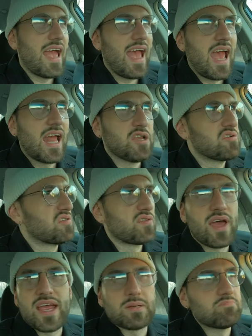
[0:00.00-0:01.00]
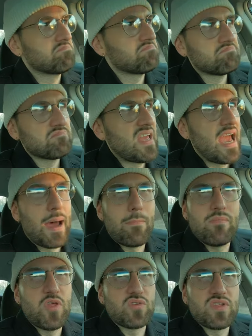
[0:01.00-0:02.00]
And you're just like, yeah,
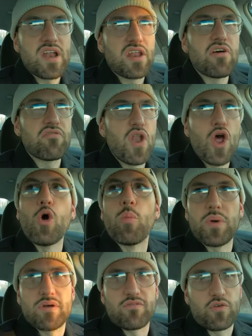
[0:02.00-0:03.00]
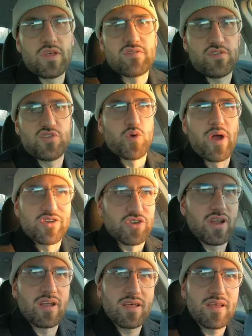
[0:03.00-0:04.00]
there's not enough nope for this situation.